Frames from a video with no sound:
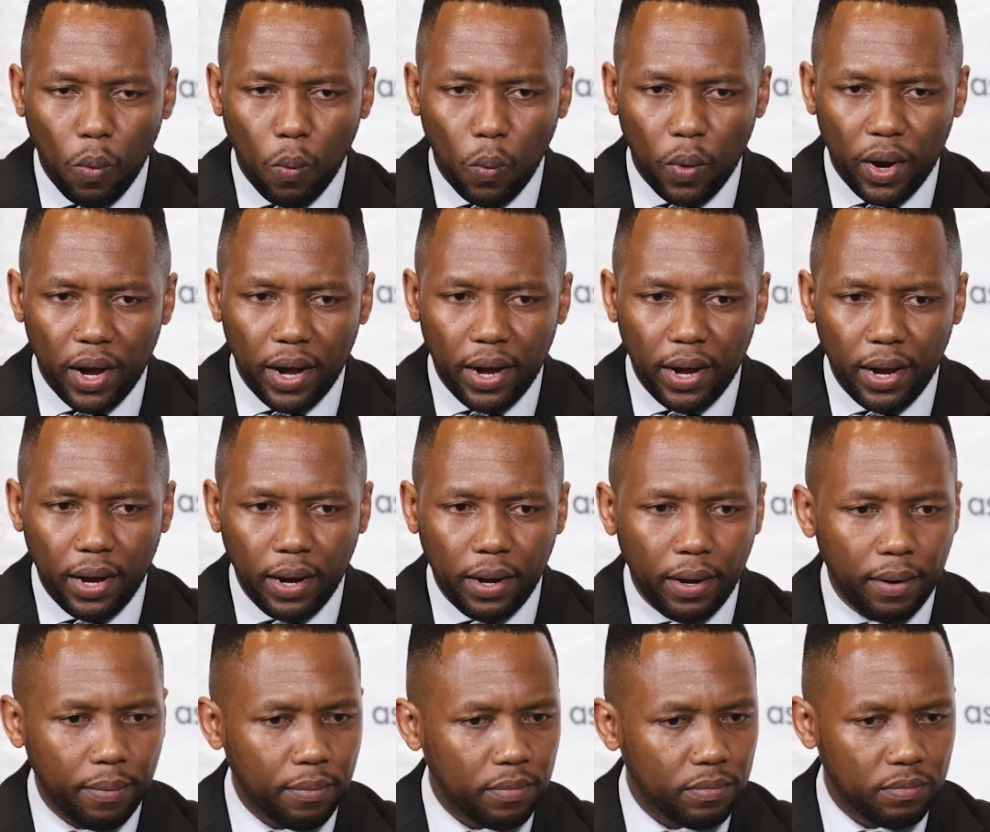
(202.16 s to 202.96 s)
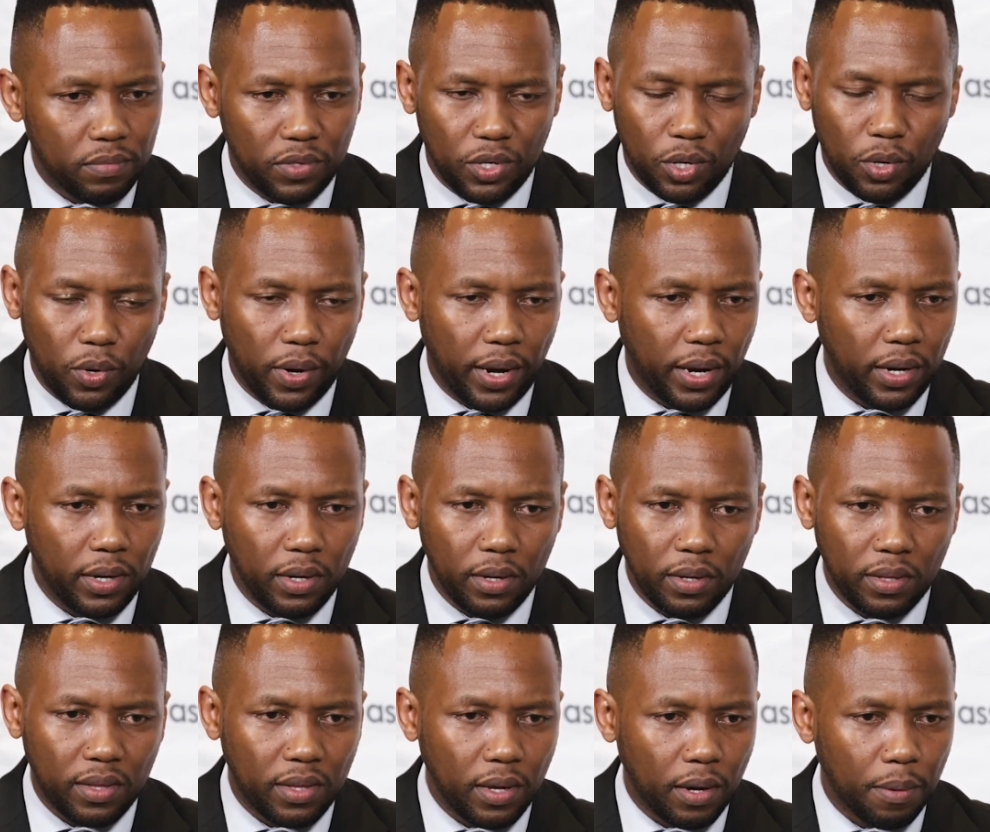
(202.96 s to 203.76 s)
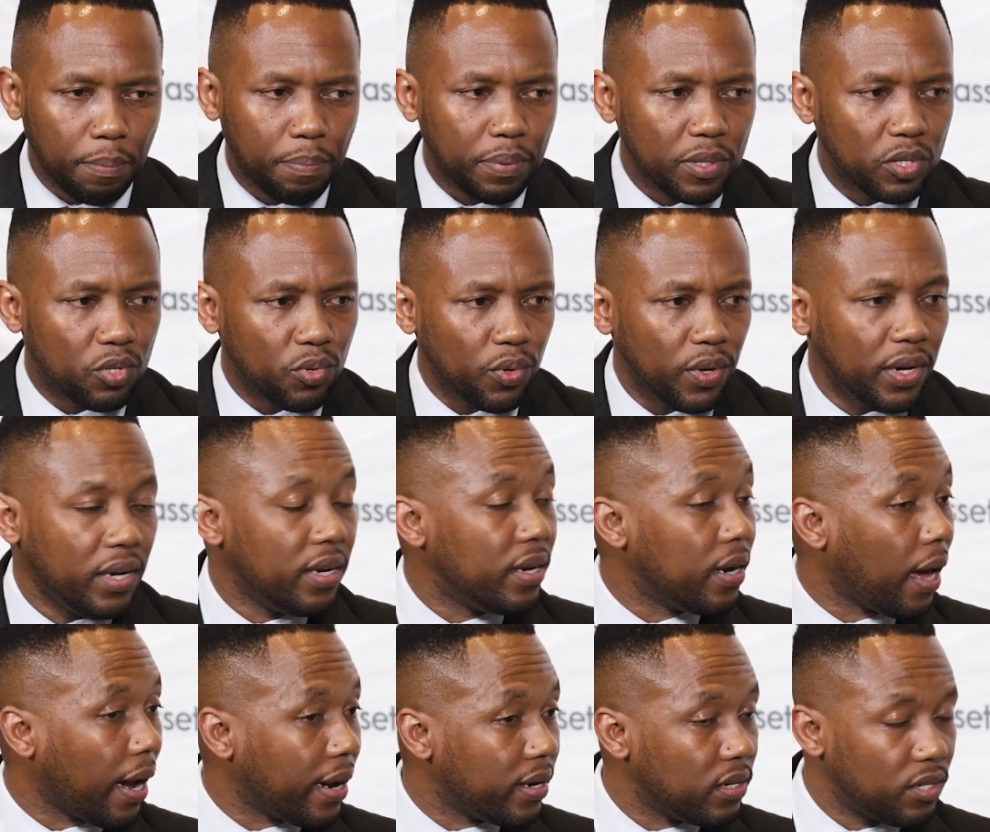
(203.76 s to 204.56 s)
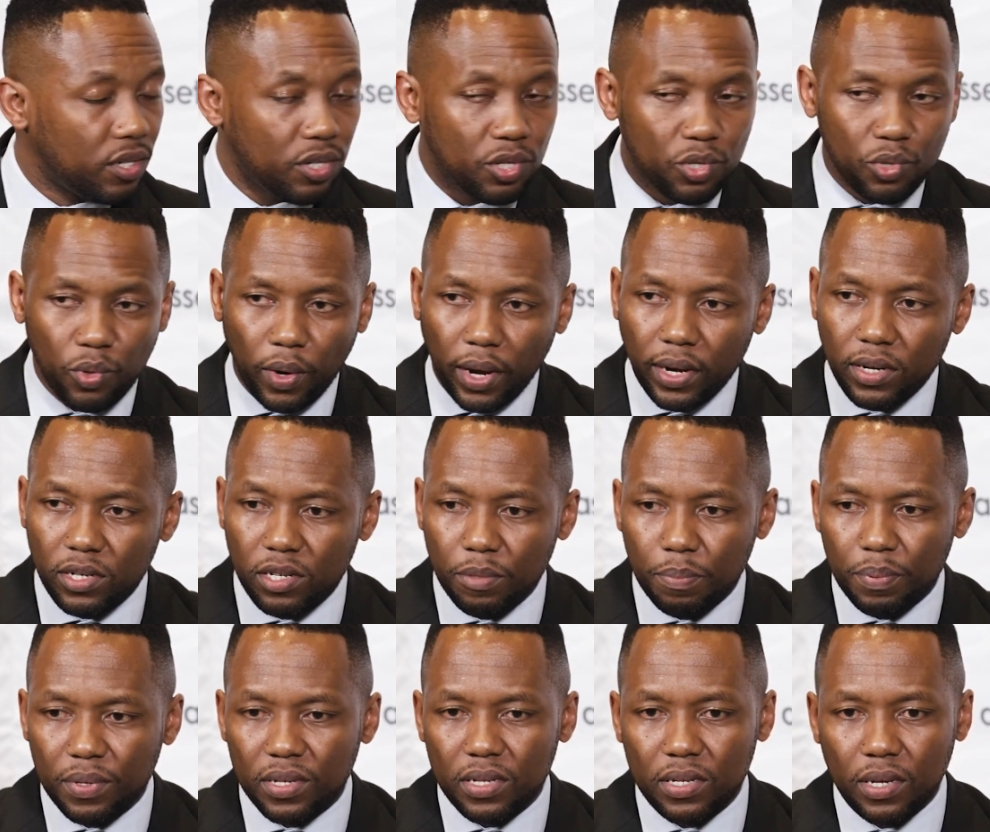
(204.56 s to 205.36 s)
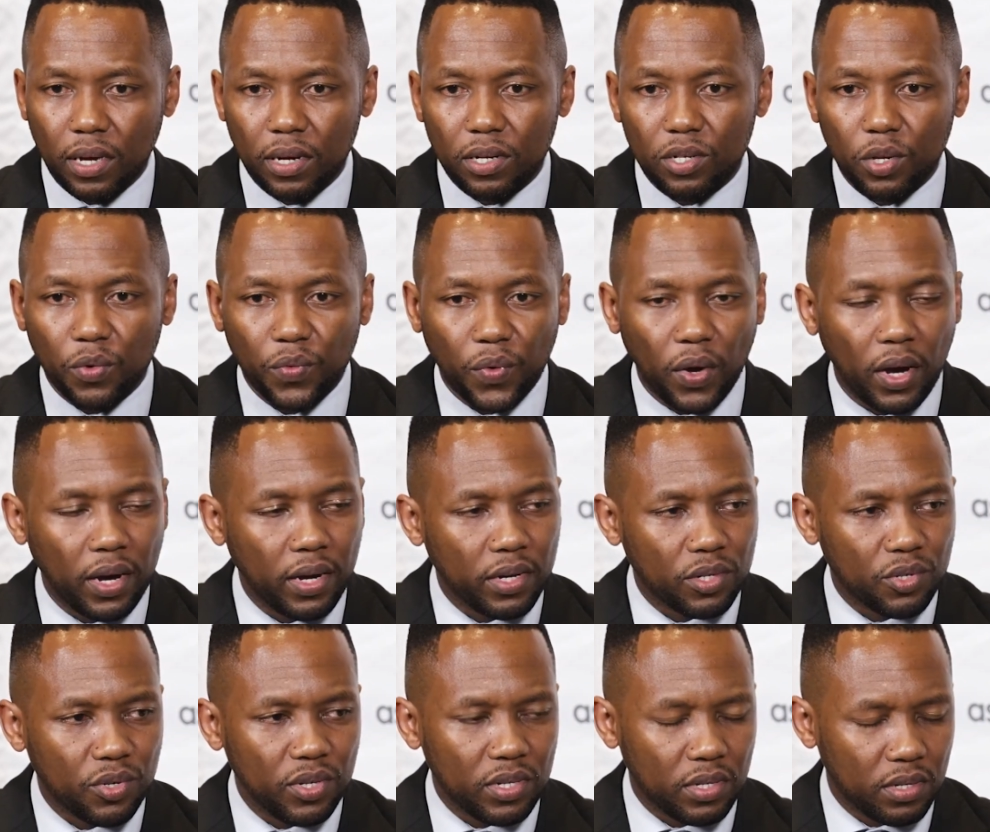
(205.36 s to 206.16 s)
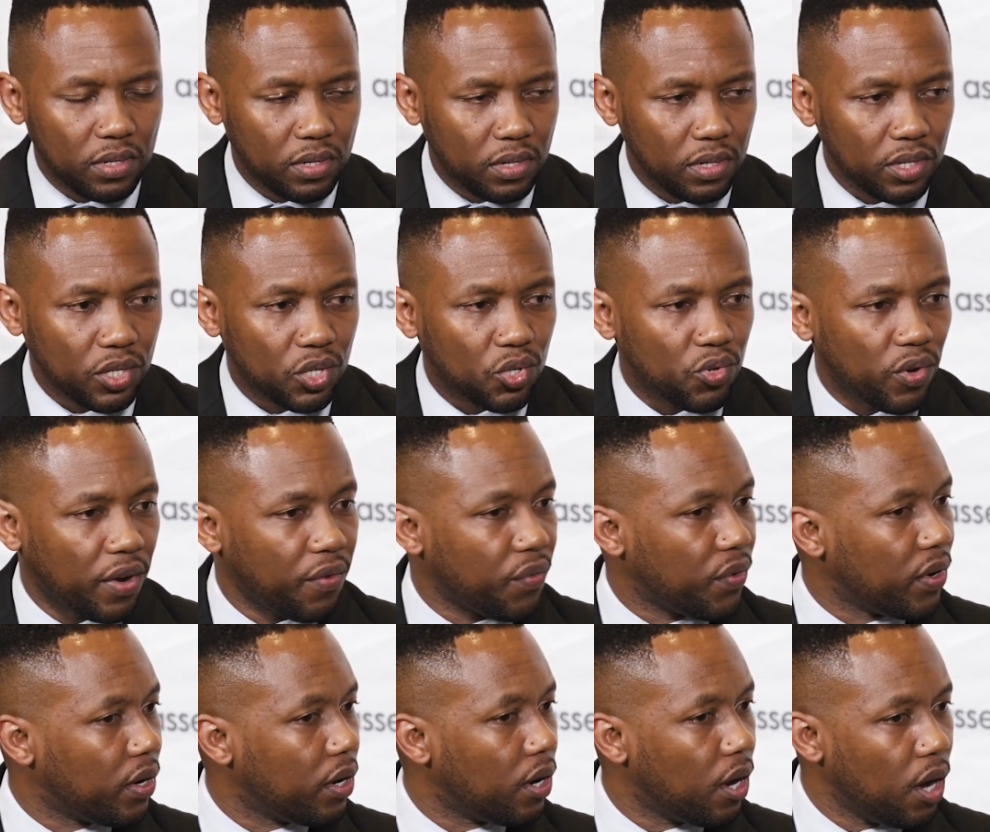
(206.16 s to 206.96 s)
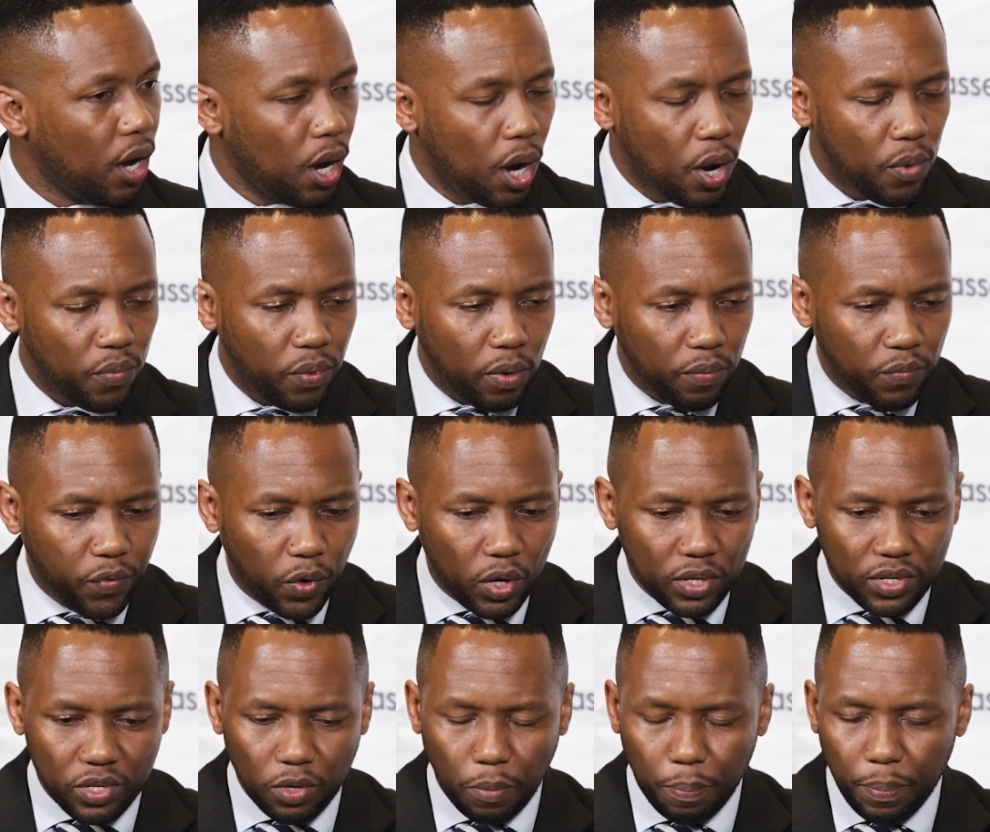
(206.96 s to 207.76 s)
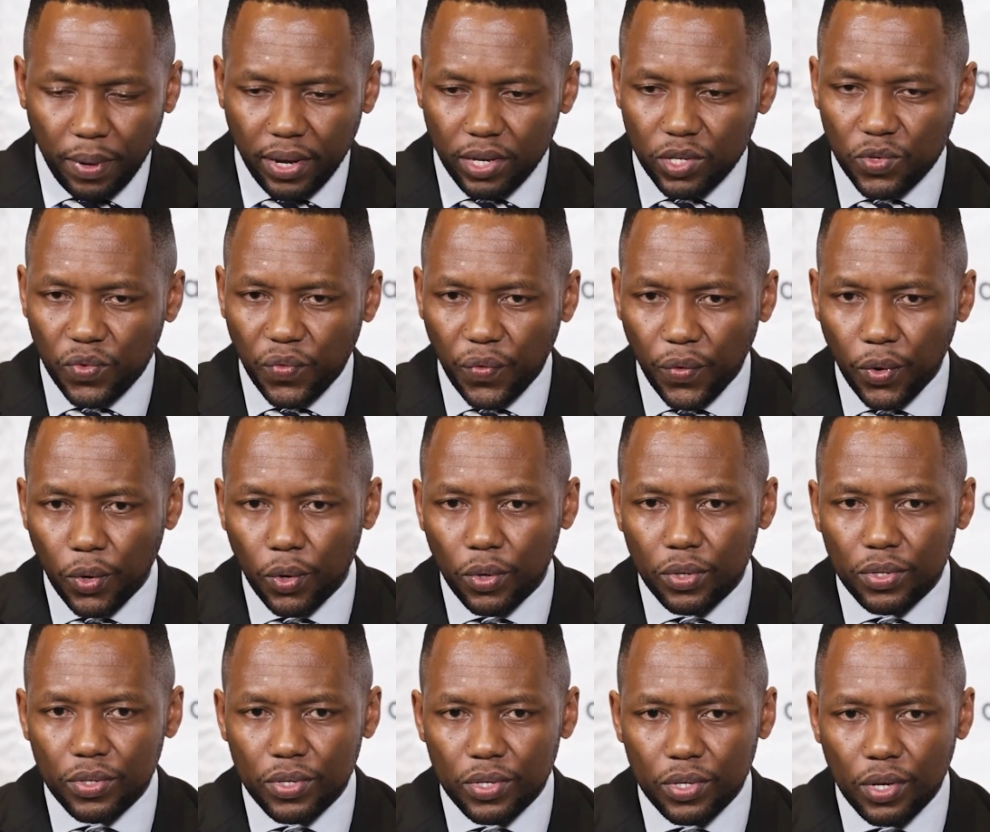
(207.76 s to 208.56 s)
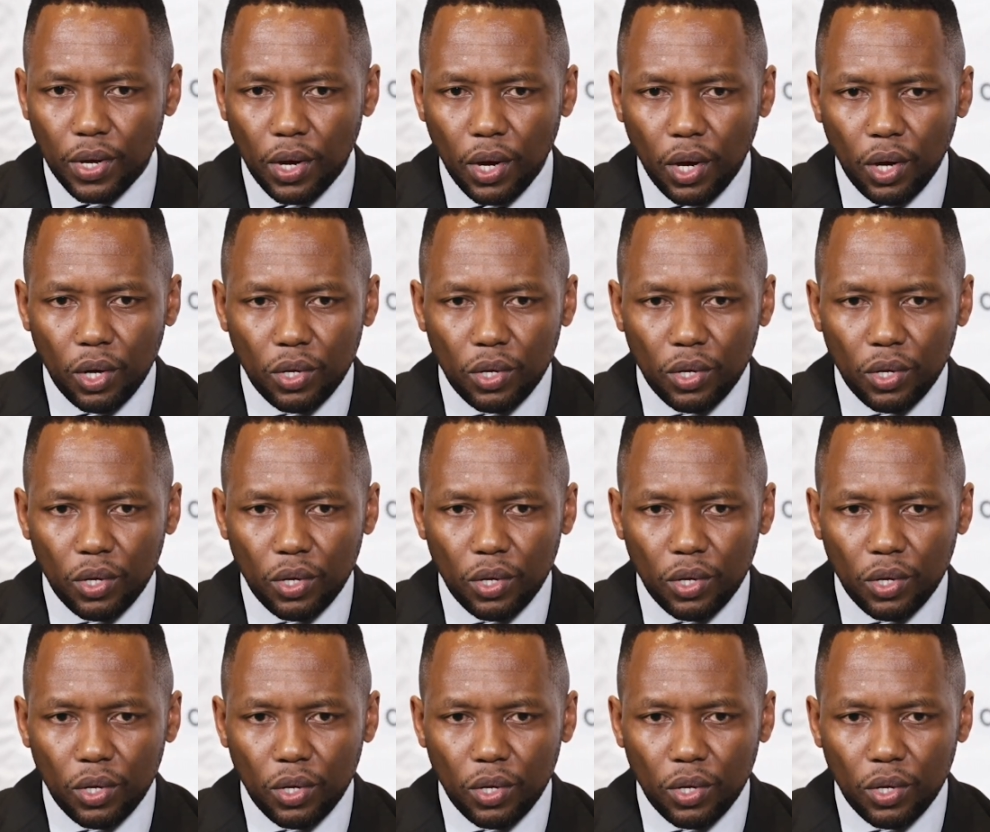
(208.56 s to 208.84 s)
where anything between 90 to 80% of our electricity is driven from fossil-based fuels.